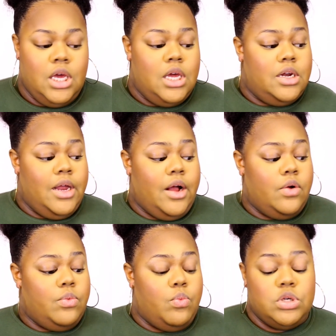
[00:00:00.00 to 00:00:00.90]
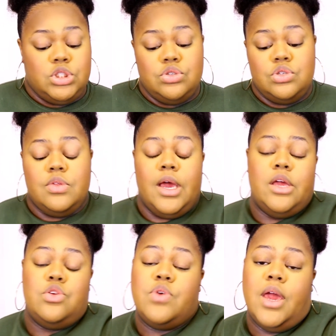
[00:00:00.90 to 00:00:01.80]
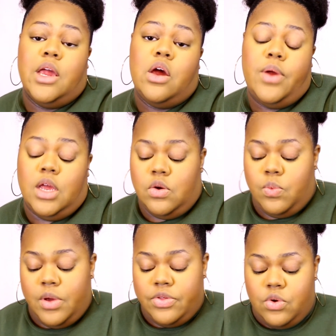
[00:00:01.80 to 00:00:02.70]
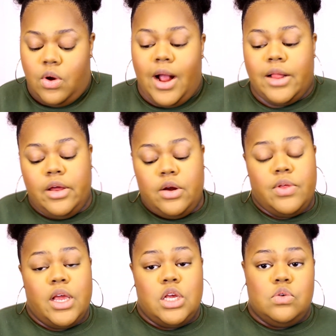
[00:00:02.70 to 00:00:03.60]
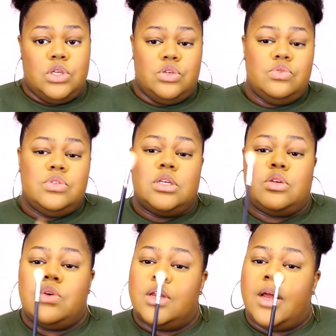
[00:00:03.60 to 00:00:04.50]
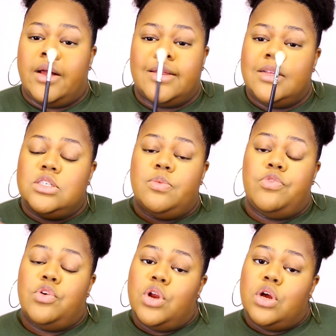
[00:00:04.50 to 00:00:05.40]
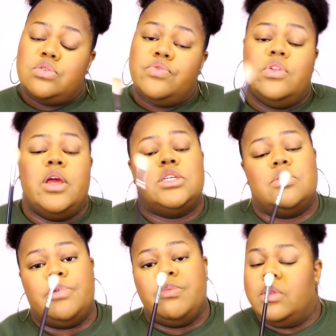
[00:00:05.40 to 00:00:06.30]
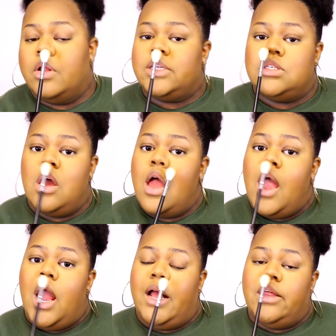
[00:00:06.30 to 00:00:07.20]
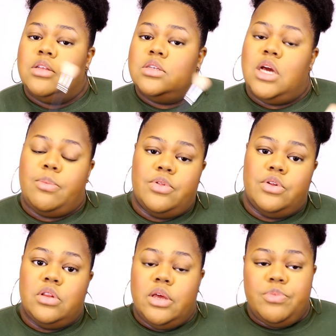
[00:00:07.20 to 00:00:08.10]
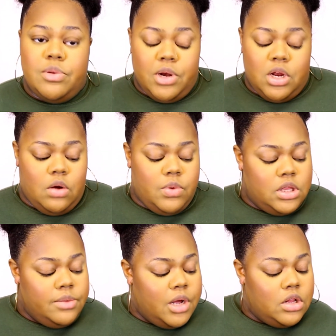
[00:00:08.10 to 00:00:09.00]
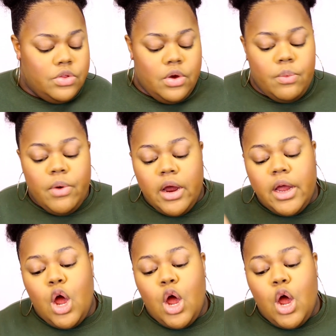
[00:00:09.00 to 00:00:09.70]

Now, once you do that, you can go in with your highlighter that you used, and you can highlight the tip of your nose if you like. Some people like to highlight the top of their lip, depending on what lip color they're wearing.